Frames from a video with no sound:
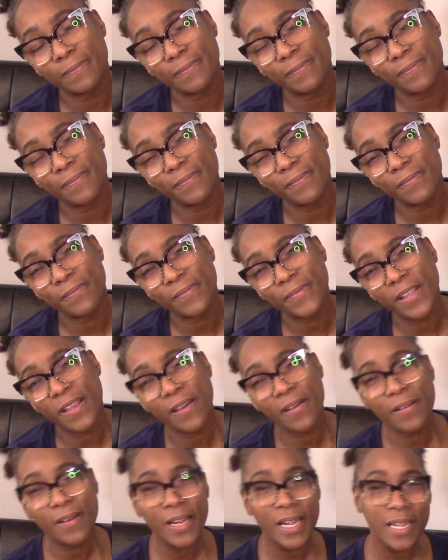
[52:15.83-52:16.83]
you.
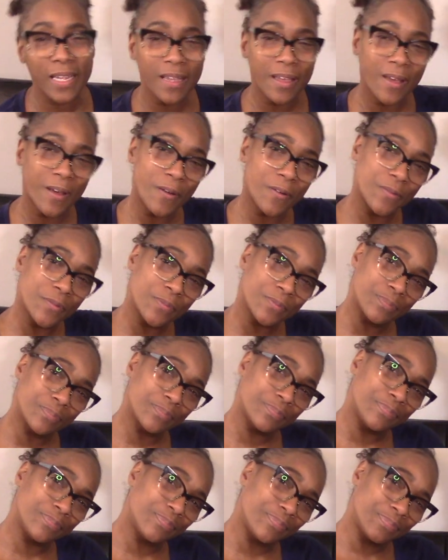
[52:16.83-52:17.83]
All right, y'all.
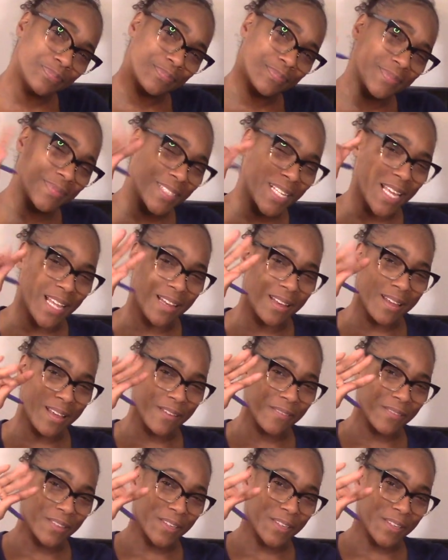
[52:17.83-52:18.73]
Love